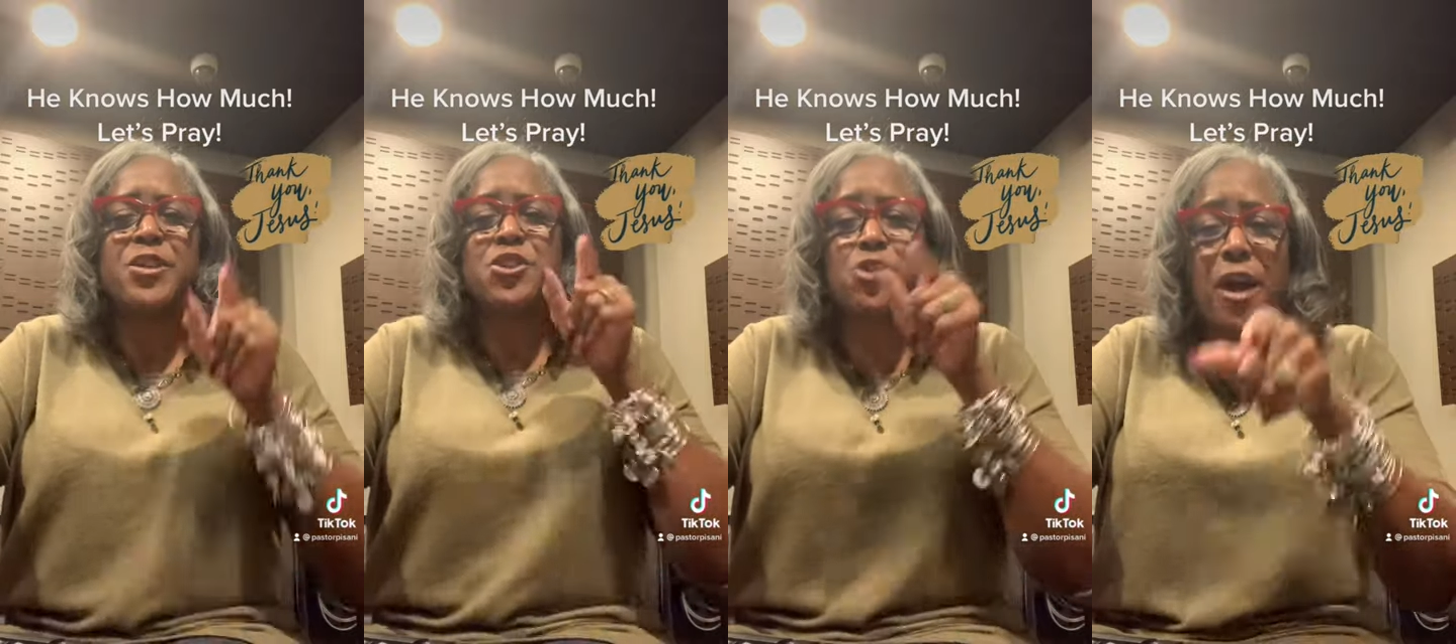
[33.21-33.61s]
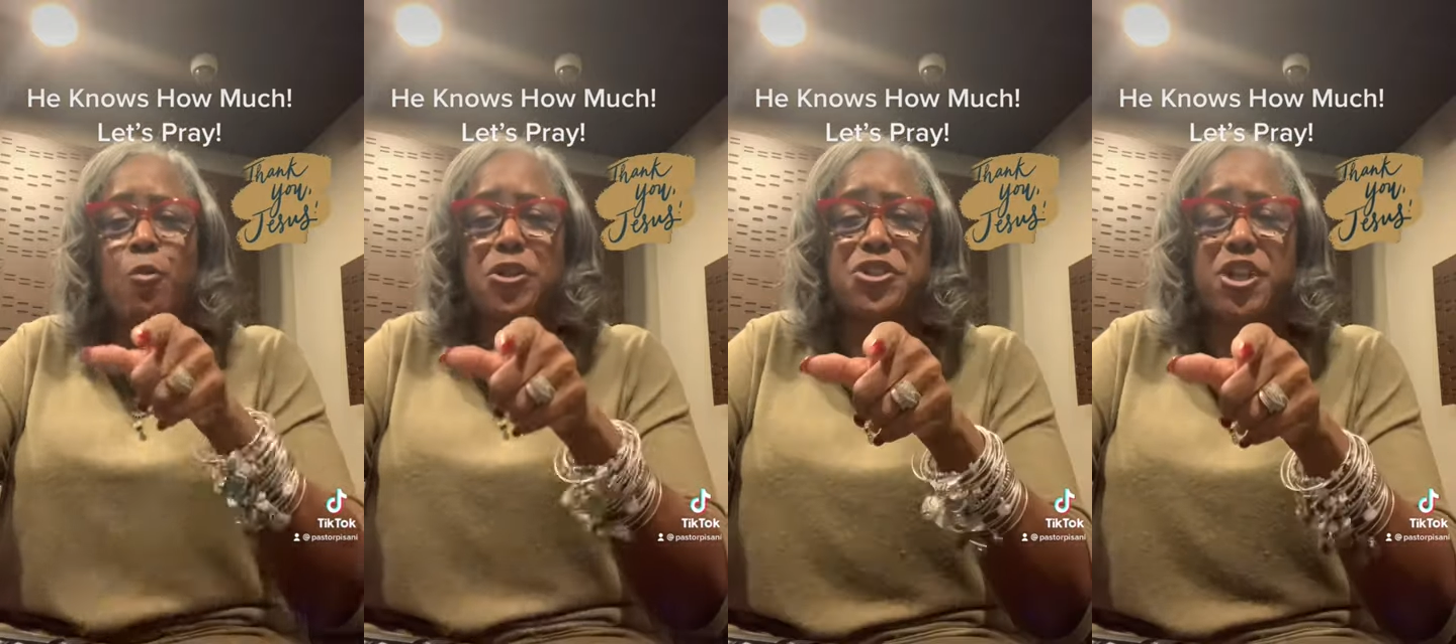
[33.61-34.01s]
So I
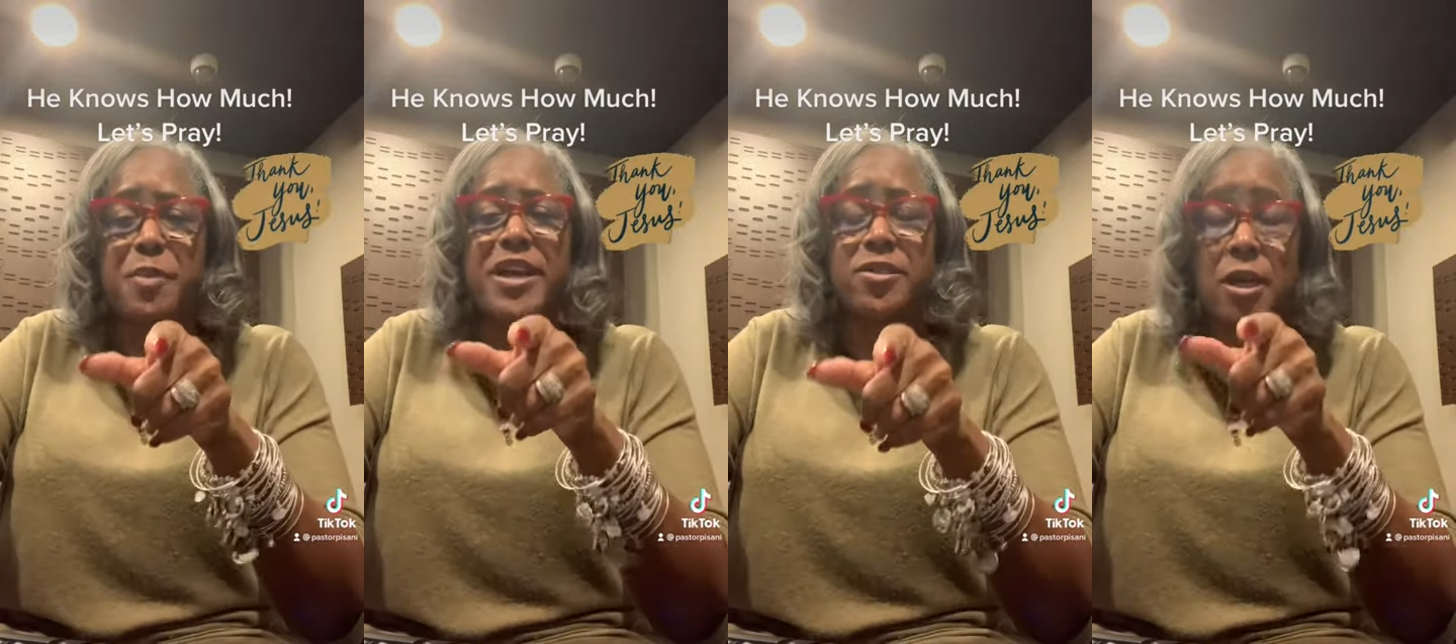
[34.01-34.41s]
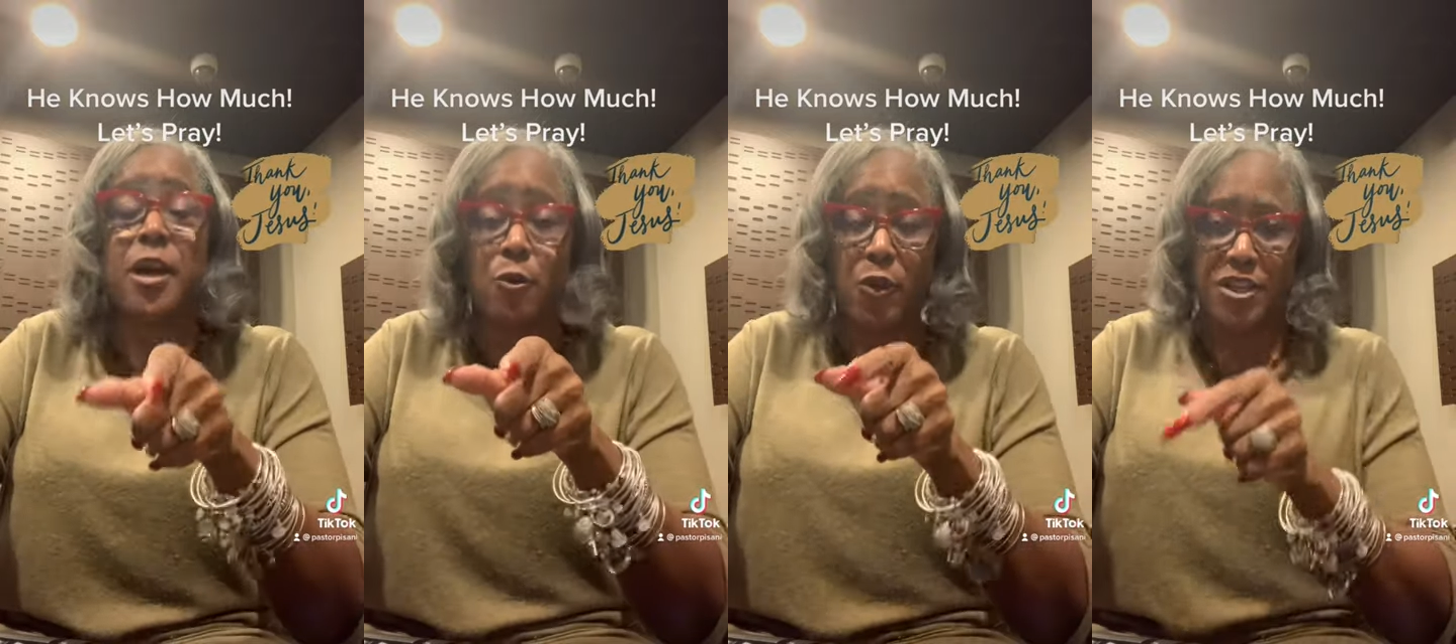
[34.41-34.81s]
want you to be
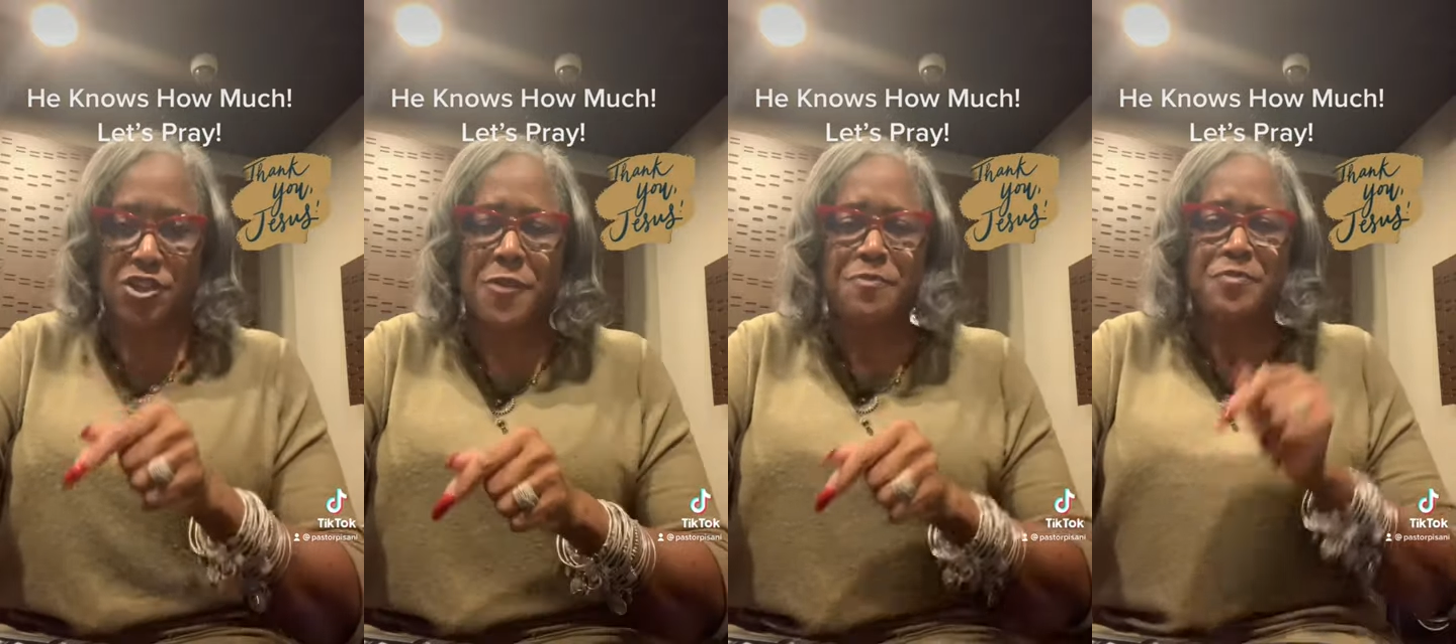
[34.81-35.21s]
encouraged.